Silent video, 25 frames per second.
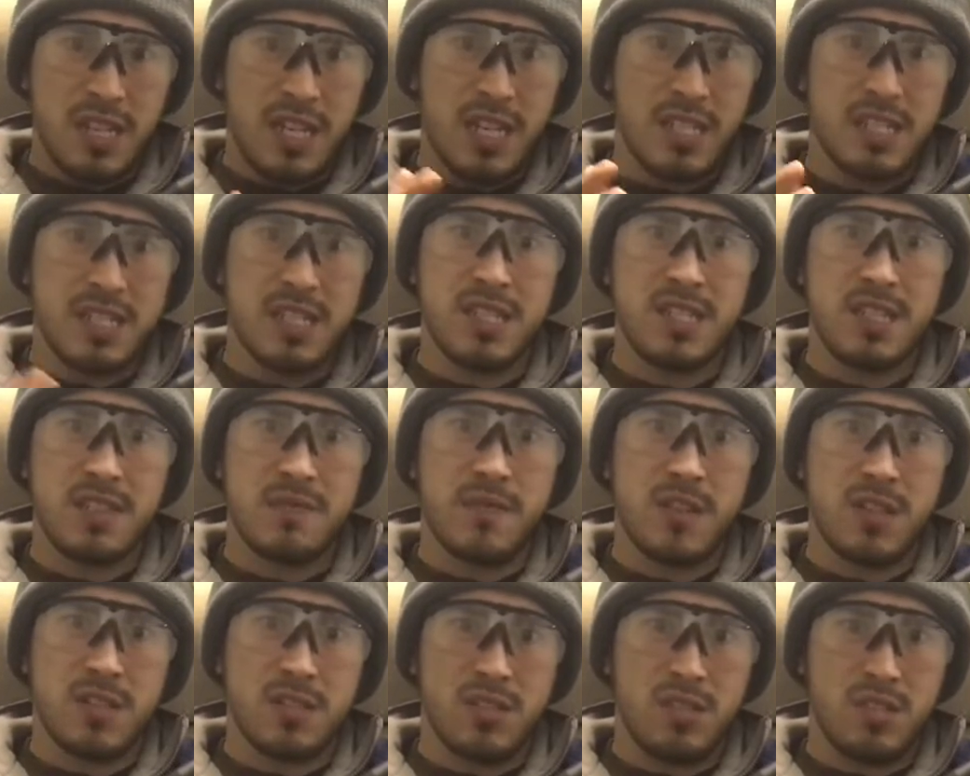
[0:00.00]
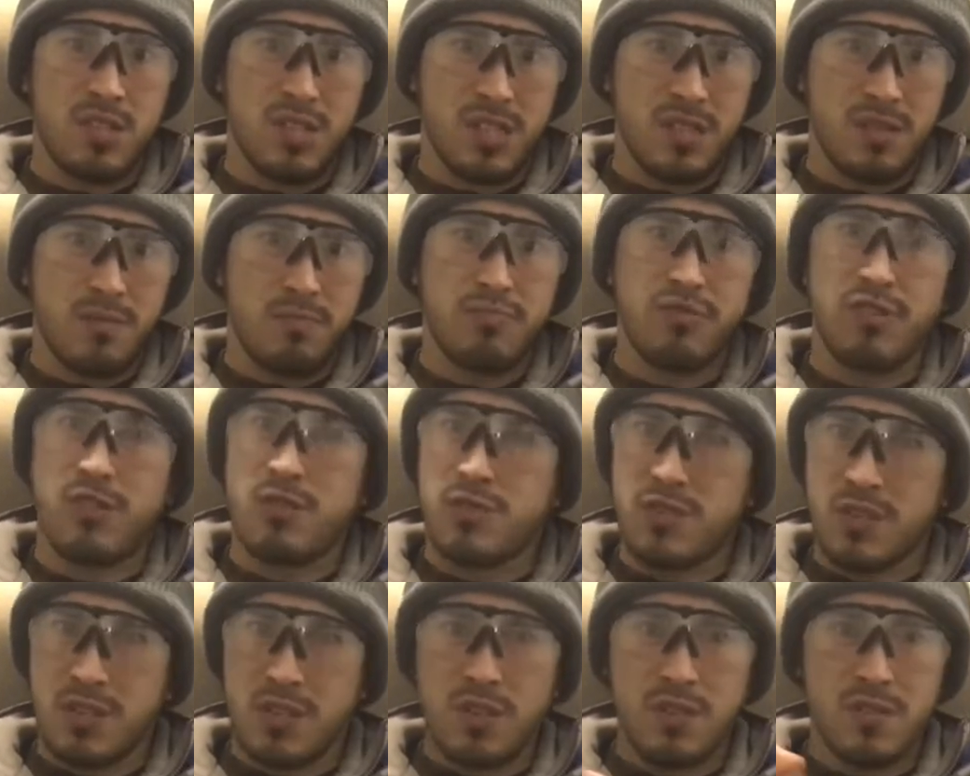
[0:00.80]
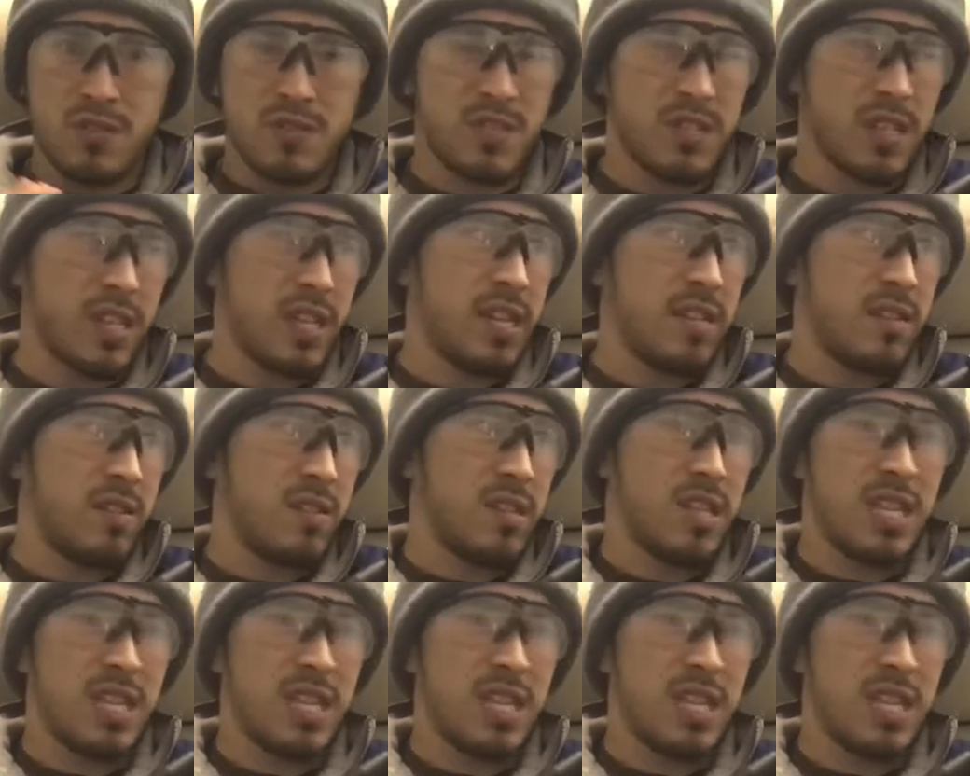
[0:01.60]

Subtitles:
and disadvantages, pros and cons again.